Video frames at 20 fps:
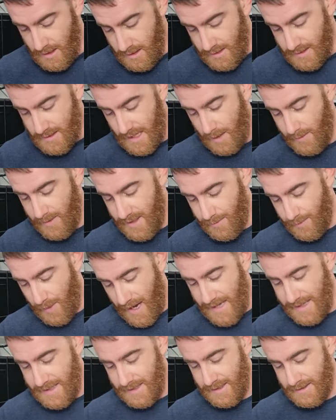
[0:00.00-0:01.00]
So with your
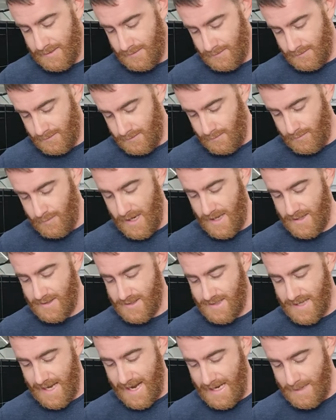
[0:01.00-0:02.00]
bacon, about the
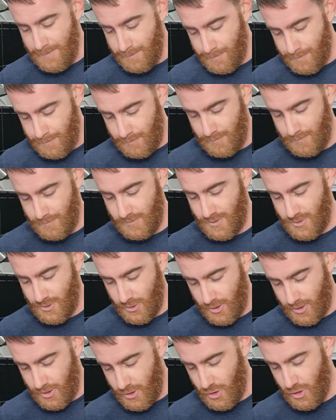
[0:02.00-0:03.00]
same
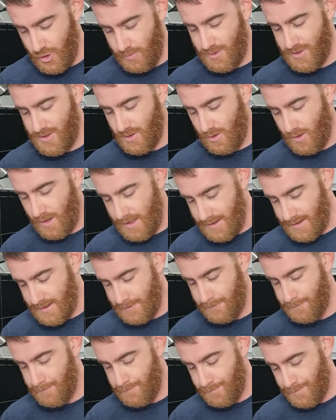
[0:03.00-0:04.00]
sort of cube size
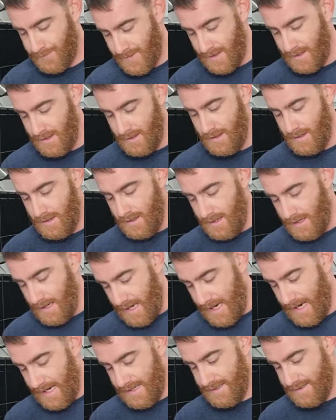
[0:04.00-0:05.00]

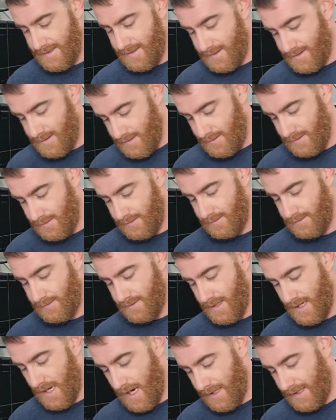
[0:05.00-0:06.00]
as
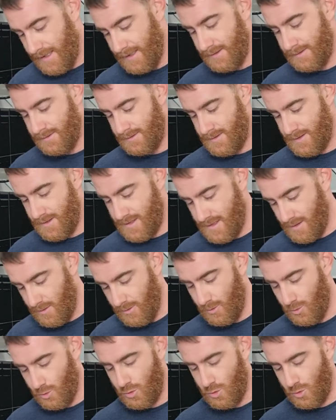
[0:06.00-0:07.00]
the onion, just so
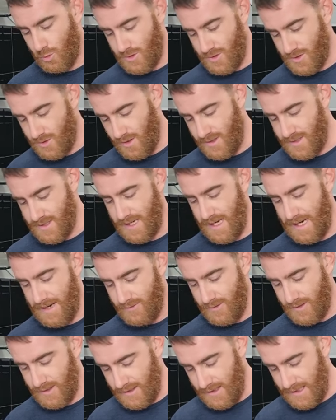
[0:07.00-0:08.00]
it all cooks nice and
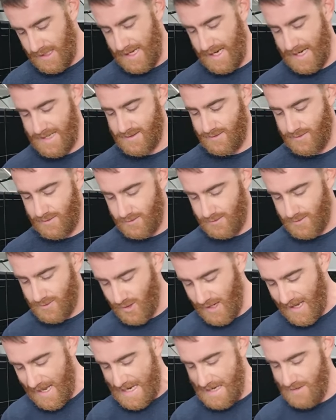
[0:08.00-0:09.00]
evenly and it has a
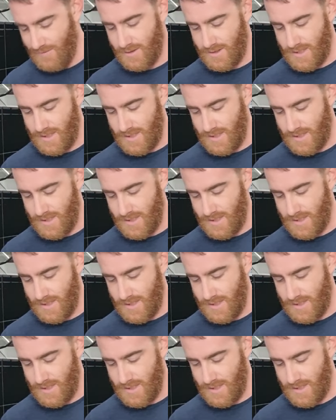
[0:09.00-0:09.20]
sort of even